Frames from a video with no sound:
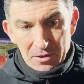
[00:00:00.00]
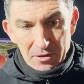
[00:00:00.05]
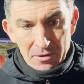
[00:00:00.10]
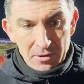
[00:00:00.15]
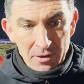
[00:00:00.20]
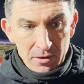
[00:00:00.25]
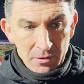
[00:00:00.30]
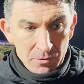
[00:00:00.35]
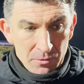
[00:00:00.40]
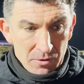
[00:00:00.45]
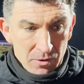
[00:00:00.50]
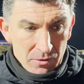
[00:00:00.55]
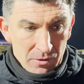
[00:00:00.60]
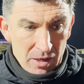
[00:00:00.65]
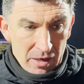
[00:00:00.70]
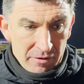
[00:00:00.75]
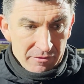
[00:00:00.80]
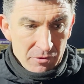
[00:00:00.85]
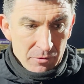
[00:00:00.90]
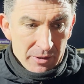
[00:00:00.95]
you know,
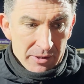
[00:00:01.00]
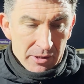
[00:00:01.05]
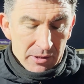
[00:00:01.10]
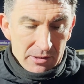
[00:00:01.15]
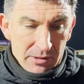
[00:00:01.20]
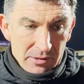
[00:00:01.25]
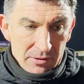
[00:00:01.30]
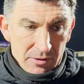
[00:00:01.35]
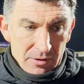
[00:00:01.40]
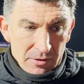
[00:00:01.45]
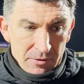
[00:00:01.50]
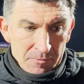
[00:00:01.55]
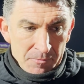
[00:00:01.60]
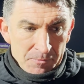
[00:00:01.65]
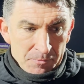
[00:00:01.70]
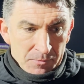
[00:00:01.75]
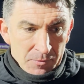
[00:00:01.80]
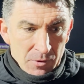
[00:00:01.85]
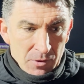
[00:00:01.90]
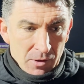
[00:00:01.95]
everyone that's
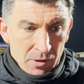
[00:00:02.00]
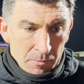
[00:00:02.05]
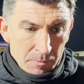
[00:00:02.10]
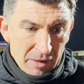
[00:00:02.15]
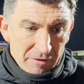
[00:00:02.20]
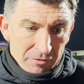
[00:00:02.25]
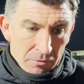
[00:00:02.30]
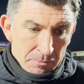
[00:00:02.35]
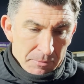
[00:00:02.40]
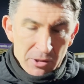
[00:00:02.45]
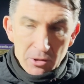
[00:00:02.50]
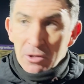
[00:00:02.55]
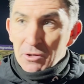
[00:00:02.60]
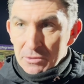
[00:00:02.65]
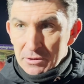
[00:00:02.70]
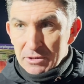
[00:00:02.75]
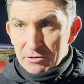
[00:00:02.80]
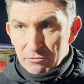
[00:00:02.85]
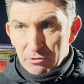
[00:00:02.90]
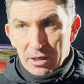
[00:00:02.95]
gone above and
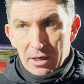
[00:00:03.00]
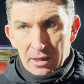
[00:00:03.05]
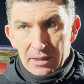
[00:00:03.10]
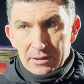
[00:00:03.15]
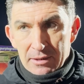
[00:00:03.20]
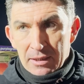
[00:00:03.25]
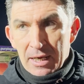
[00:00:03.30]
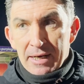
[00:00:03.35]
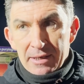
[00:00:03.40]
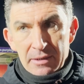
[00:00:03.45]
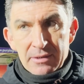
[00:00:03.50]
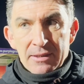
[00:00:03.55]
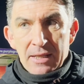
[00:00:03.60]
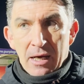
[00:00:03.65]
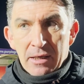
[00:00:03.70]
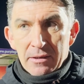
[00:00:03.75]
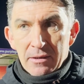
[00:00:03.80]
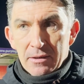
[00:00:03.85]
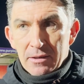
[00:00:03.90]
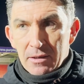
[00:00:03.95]
beyond really to get this
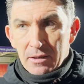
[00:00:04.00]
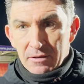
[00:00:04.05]
done.